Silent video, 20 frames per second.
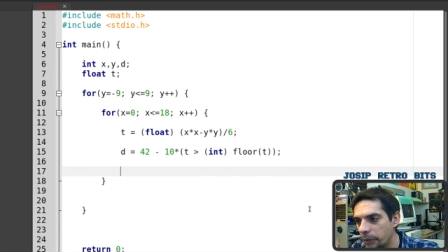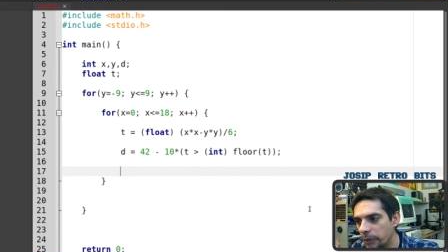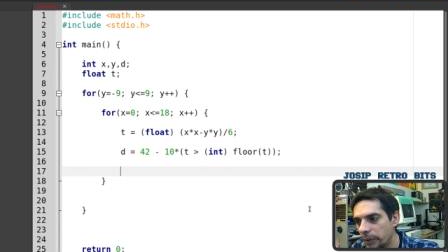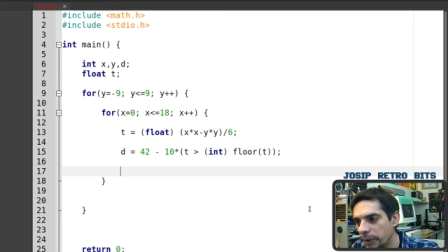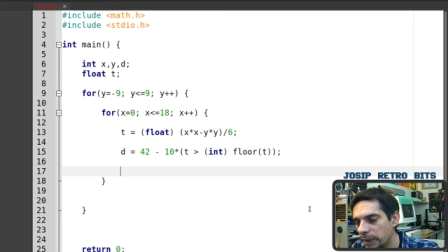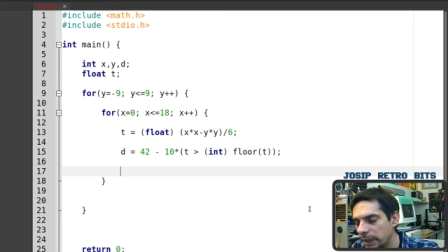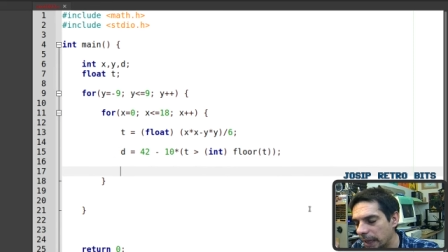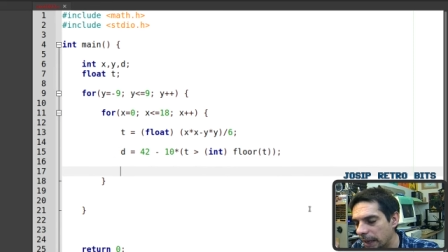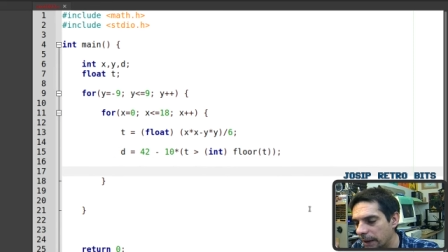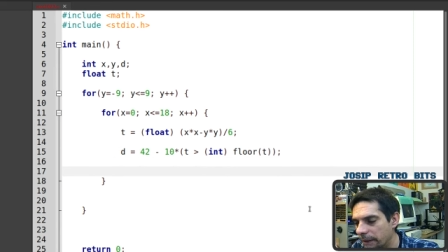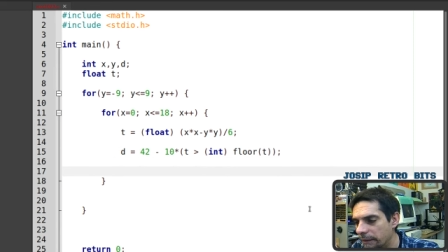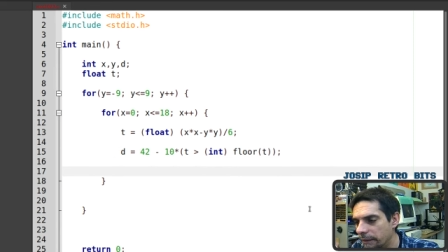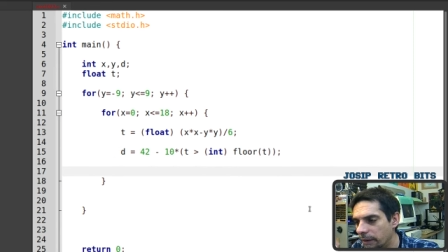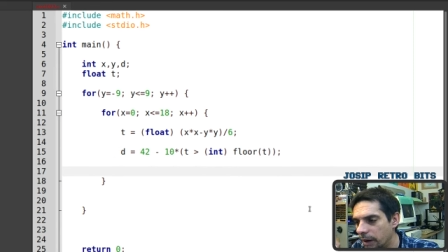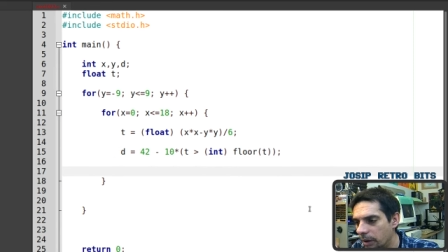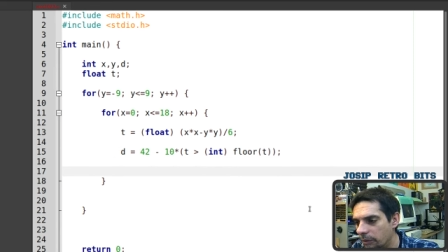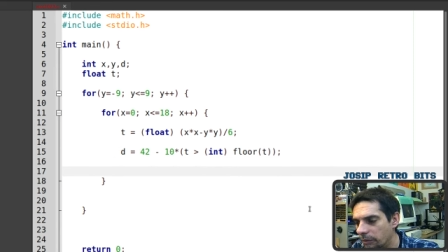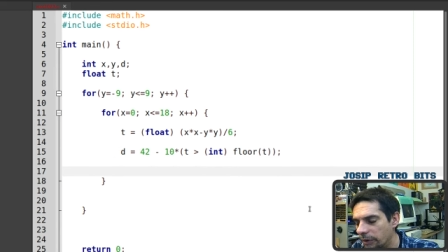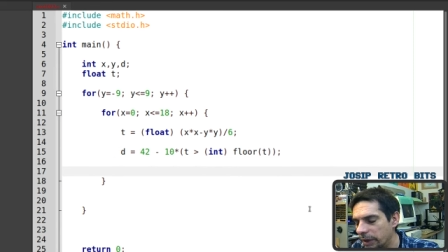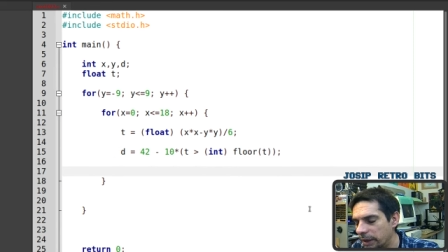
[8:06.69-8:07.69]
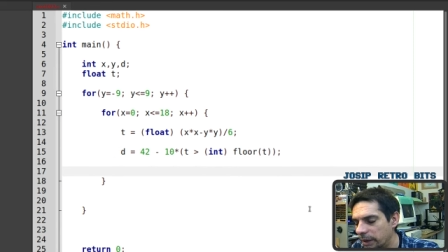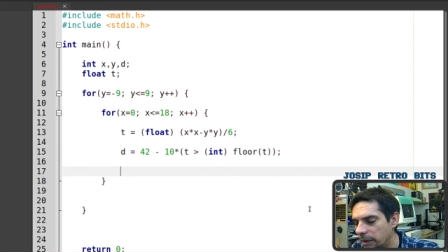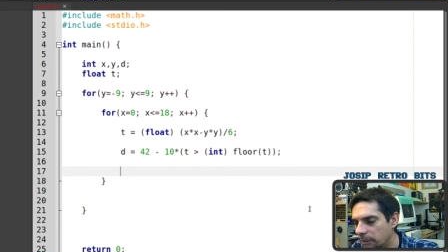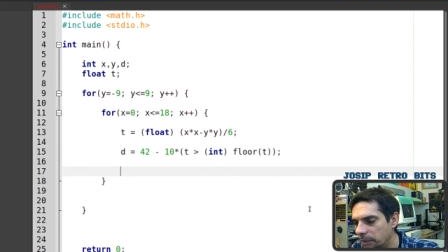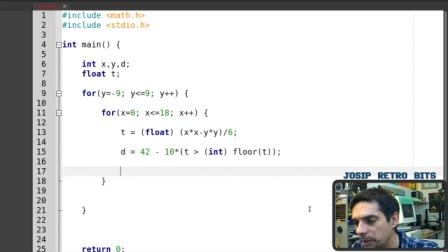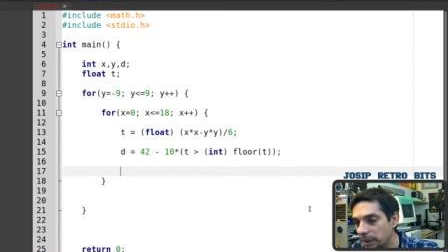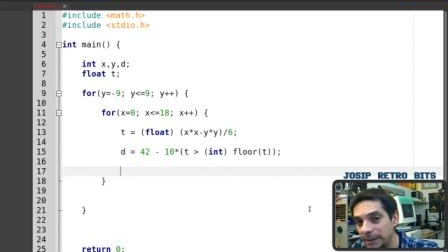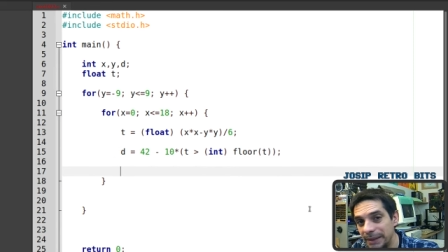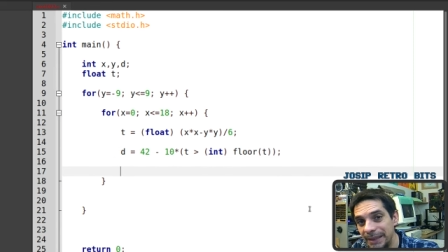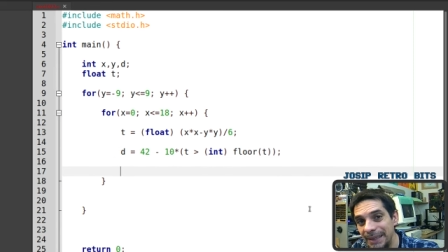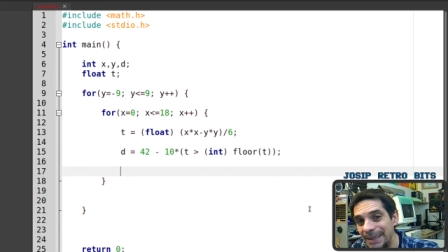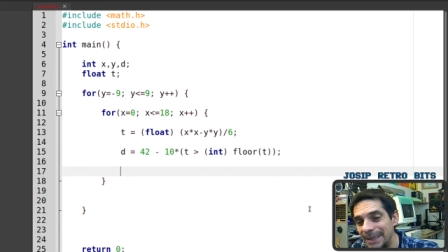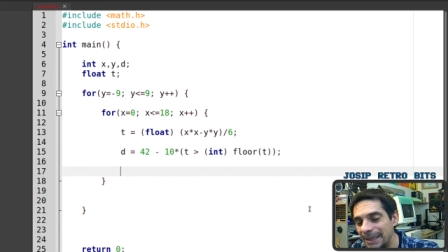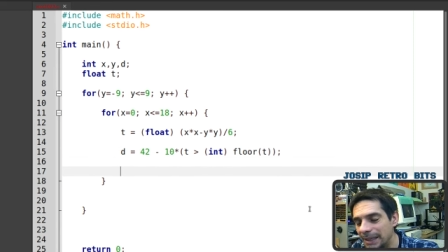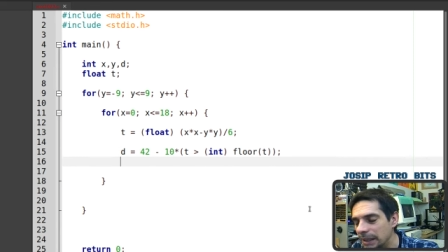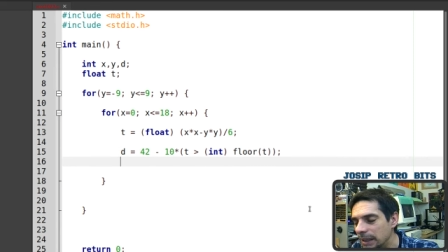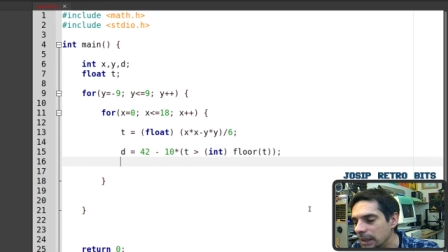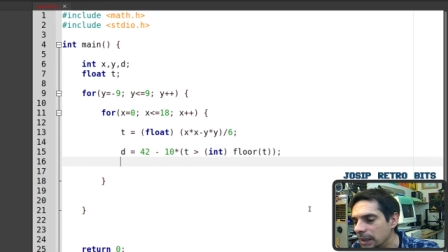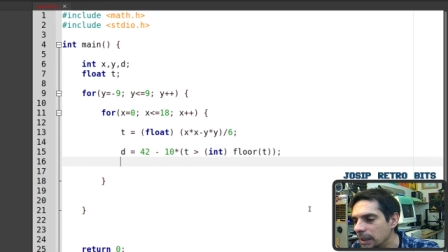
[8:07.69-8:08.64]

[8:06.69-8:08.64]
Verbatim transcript: will have our variable d